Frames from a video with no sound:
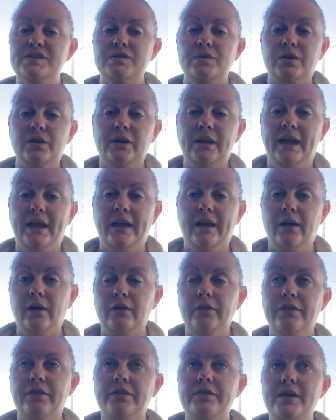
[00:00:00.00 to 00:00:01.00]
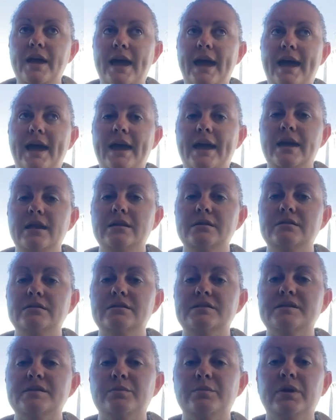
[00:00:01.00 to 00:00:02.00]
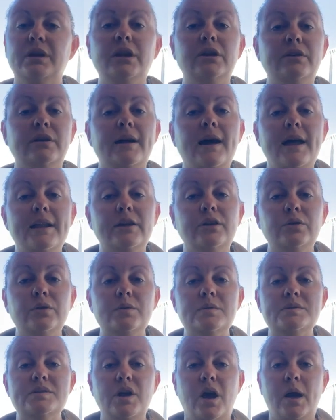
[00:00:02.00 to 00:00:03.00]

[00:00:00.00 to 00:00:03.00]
on soil health and some really good articles.